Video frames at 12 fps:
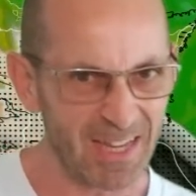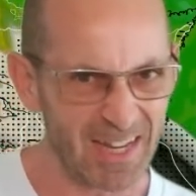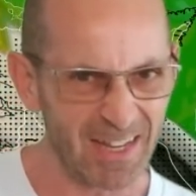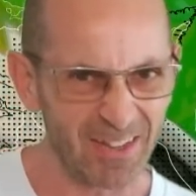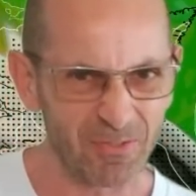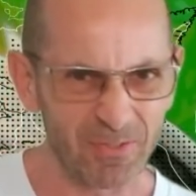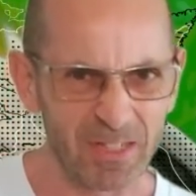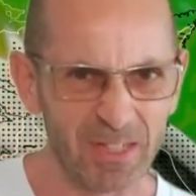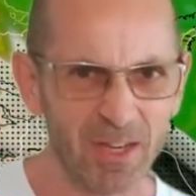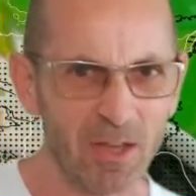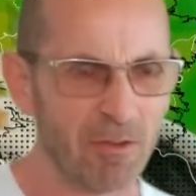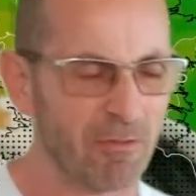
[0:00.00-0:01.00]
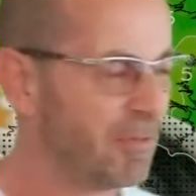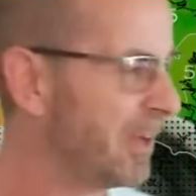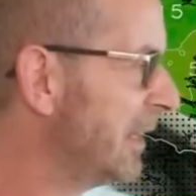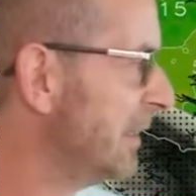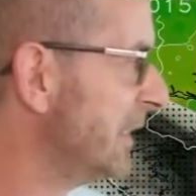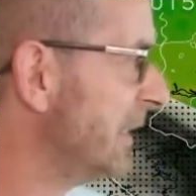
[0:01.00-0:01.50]
hence the
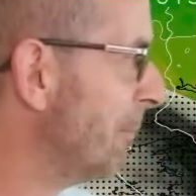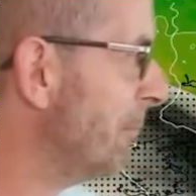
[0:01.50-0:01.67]
fairly